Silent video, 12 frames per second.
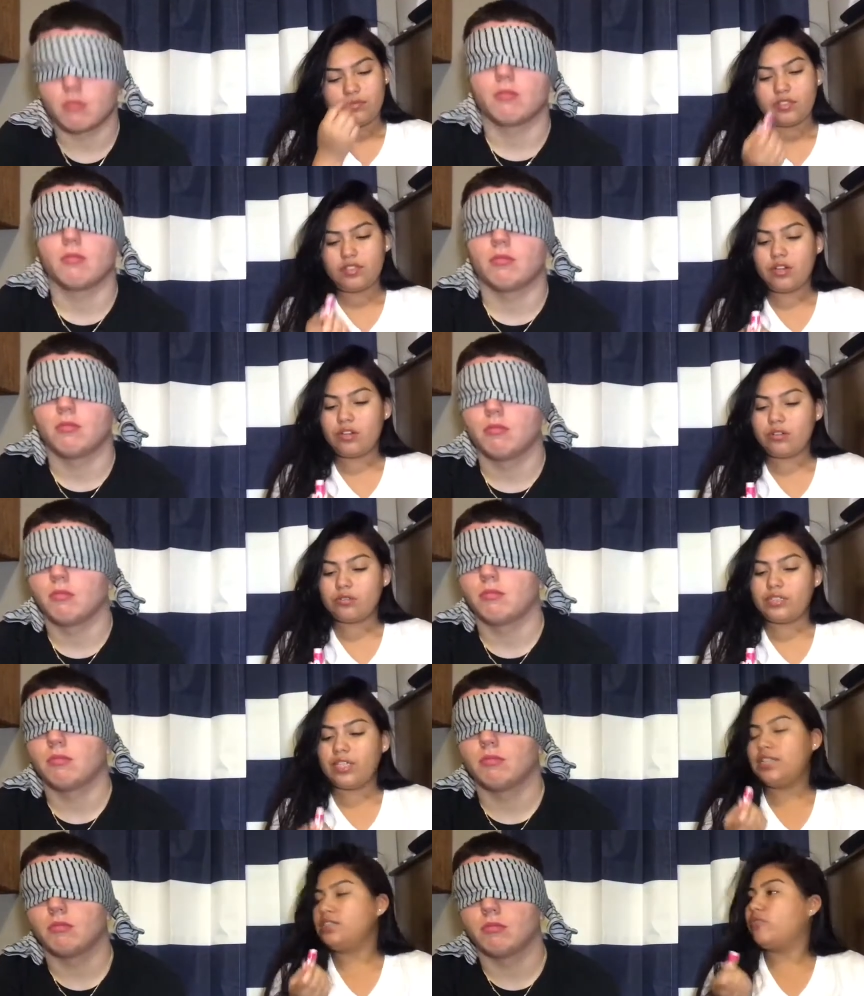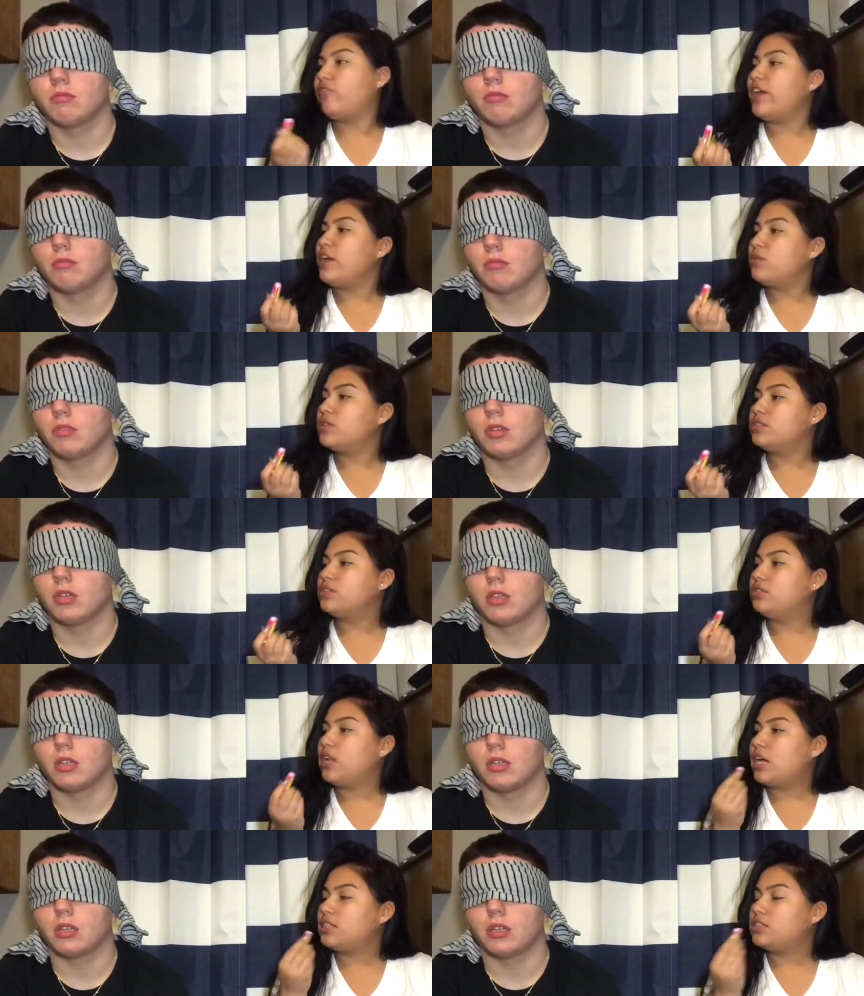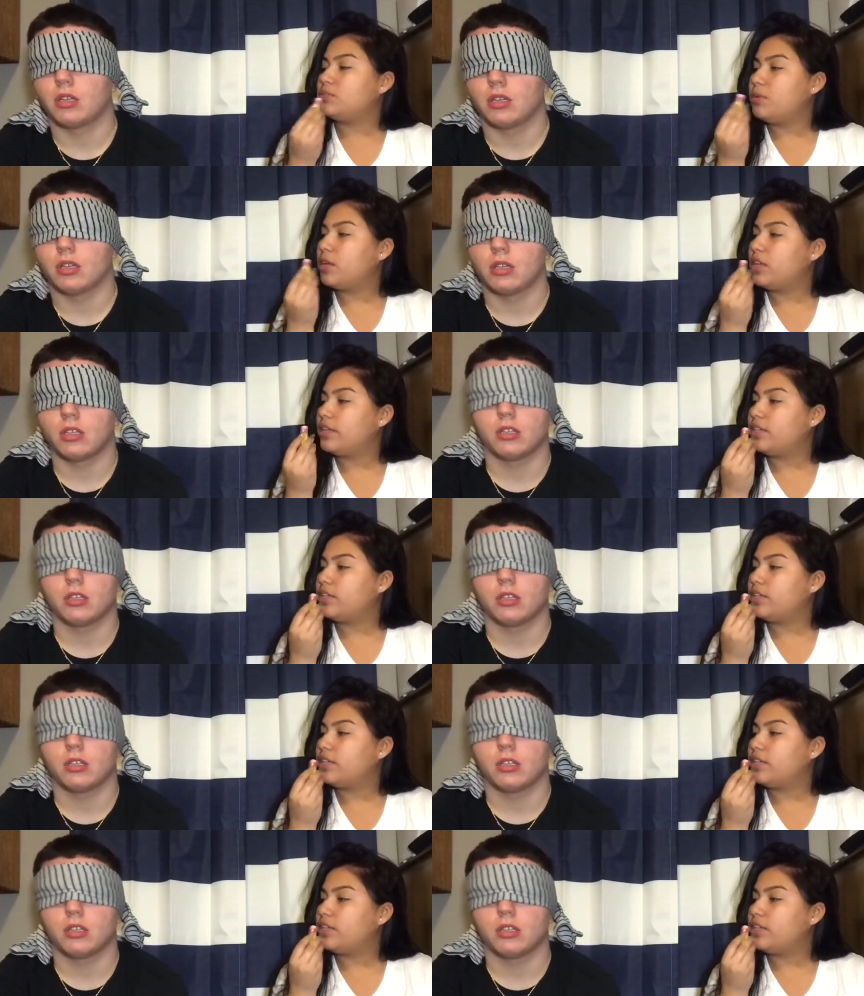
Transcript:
Speaker 1: that. Yo, these fake ones do not smell like